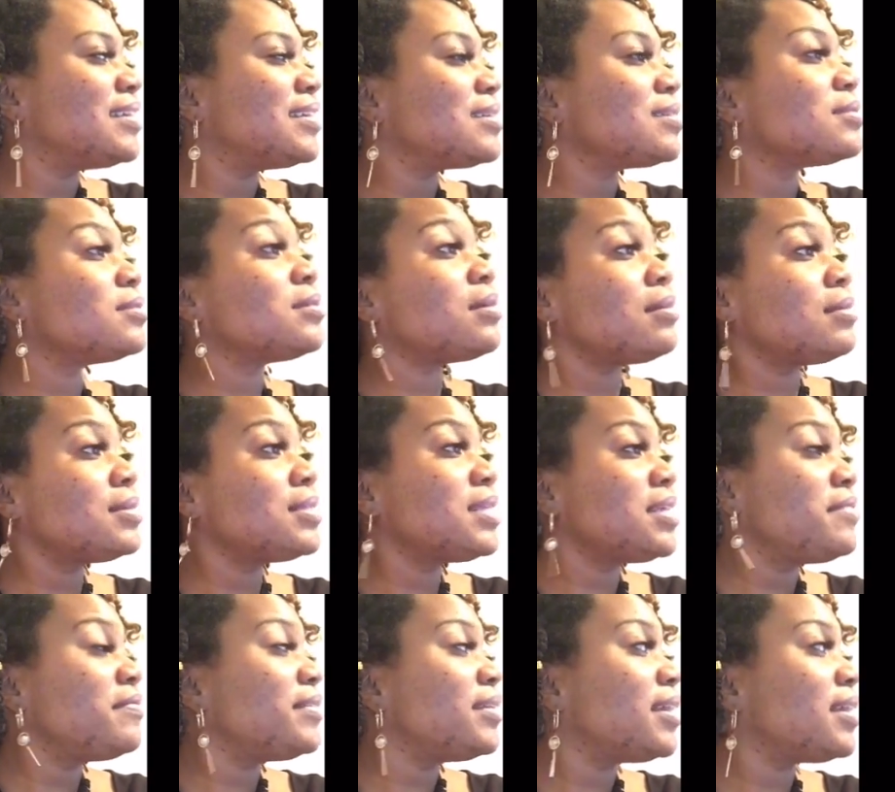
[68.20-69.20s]
Turn the
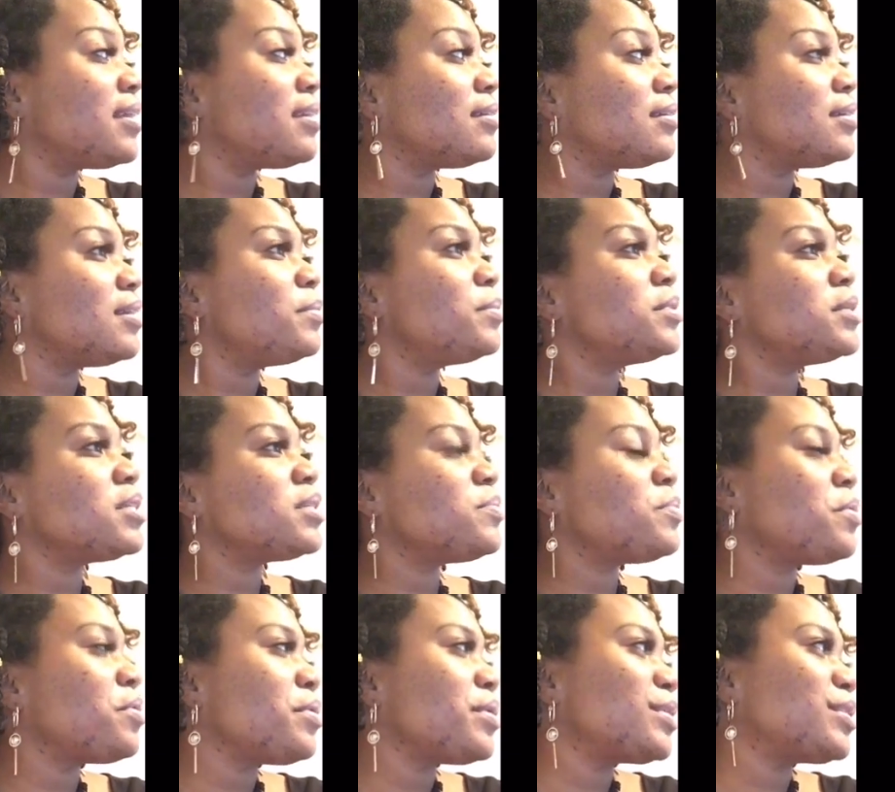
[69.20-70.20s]
TV down. Let me just
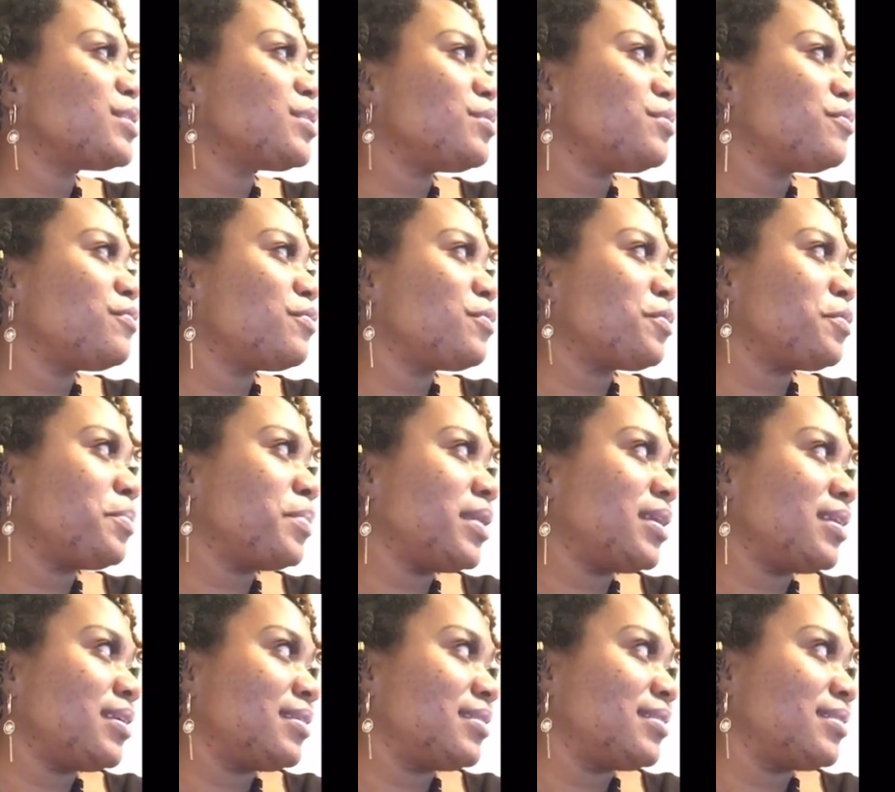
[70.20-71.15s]
pour into you for a minute.